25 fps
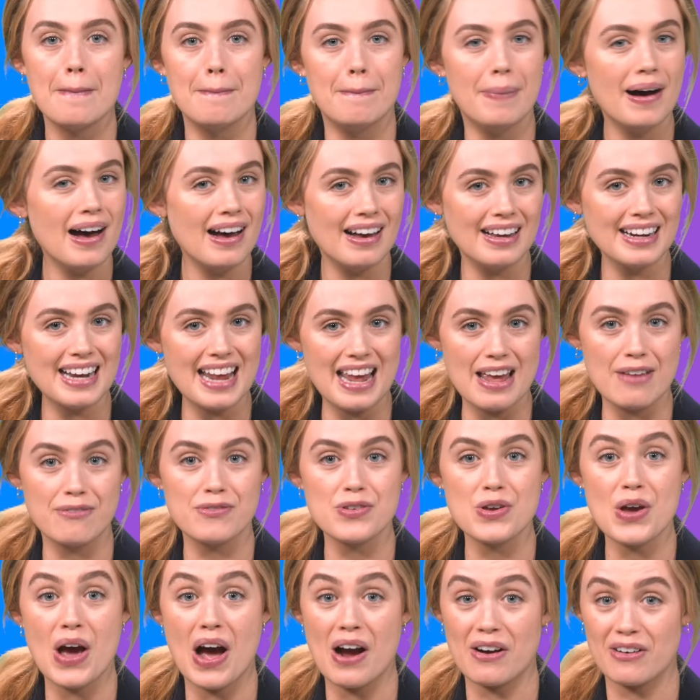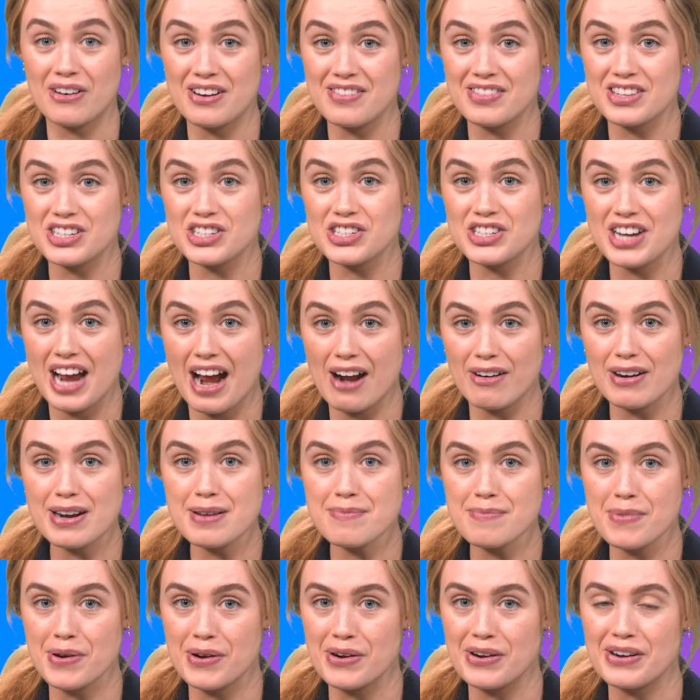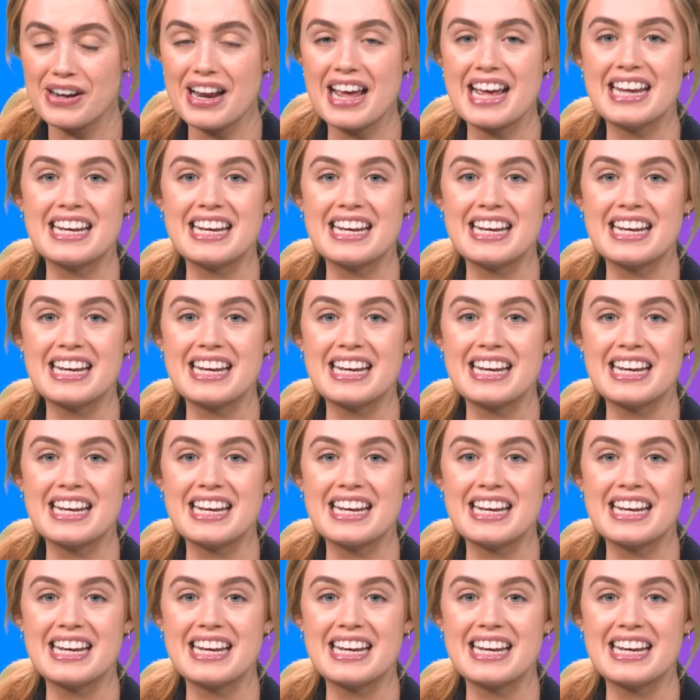But if you are in the sharing mood,